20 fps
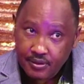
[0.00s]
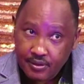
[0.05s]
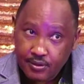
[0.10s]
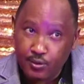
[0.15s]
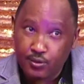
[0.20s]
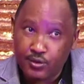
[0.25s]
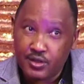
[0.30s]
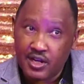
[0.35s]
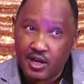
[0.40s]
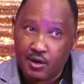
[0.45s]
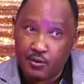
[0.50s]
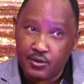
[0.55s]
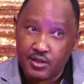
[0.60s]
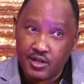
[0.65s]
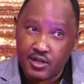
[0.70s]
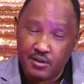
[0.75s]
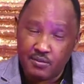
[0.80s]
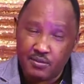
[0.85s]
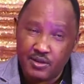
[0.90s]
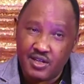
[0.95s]
kyukira
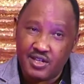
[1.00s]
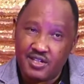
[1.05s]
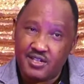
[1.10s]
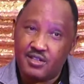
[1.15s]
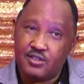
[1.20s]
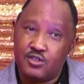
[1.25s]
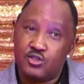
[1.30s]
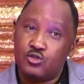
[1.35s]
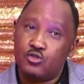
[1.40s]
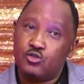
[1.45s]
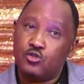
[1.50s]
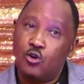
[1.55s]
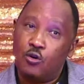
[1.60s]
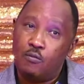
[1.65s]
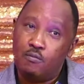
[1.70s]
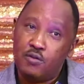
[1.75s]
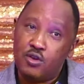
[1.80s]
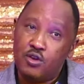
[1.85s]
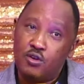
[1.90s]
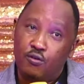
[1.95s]
akulinda nyamugende nti show
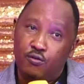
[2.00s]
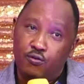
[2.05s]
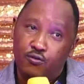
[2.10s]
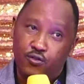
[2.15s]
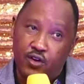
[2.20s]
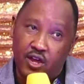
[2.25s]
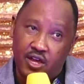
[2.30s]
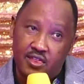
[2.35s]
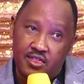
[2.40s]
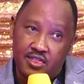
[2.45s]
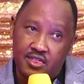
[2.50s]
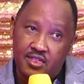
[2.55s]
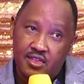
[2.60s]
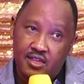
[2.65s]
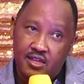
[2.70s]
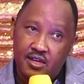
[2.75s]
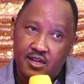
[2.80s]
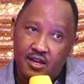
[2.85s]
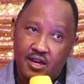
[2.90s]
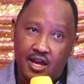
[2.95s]
me your faith
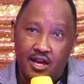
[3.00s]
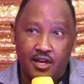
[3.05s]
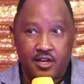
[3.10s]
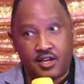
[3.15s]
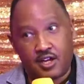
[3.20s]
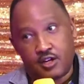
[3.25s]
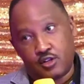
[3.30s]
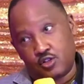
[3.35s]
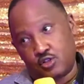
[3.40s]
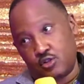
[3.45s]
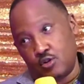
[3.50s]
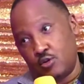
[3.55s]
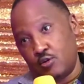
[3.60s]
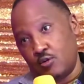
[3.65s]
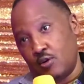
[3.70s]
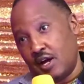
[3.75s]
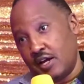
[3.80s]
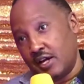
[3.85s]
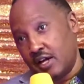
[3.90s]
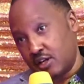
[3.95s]
i can show
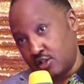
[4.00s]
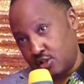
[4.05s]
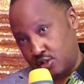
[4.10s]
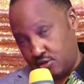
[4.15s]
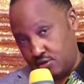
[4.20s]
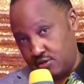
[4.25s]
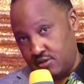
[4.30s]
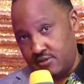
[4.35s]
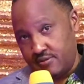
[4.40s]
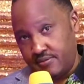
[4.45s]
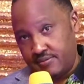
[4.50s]
you an action